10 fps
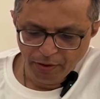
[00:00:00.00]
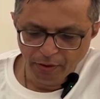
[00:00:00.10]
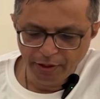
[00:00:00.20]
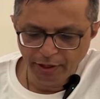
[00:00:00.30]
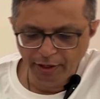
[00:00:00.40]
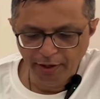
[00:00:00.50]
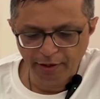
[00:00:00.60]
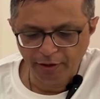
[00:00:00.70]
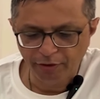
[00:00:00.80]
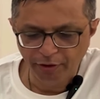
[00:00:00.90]
Okay,
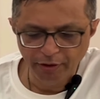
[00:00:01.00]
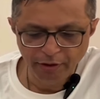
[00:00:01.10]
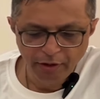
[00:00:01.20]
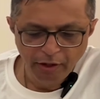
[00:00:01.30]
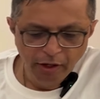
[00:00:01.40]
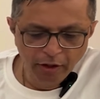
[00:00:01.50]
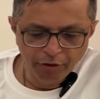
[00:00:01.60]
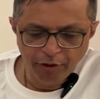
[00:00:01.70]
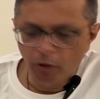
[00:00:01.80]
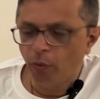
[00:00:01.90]
that's good.
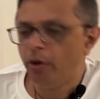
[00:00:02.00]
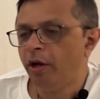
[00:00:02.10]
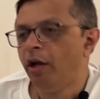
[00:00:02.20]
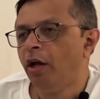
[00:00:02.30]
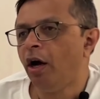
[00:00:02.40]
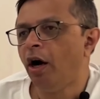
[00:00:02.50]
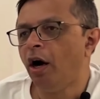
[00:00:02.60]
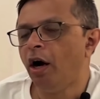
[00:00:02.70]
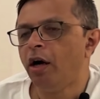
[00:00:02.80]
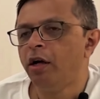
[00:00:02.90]
So
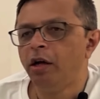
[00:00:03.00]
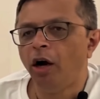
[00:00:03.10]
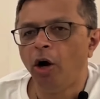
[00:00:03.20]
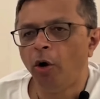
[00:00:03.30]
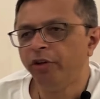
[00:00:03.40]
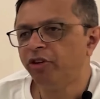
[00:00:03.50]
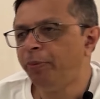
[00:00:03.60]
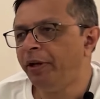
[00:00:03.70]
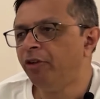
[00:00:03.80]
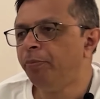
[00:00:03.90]
now, how's
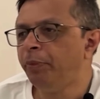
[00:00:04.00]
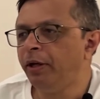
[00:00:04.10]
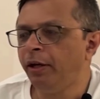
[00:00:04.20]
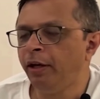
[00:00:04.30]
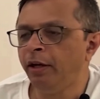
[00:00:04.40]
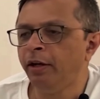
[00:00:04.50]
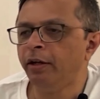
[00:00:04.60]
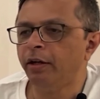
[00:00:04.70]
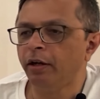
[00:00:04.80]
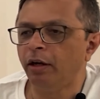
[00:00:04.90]
experience been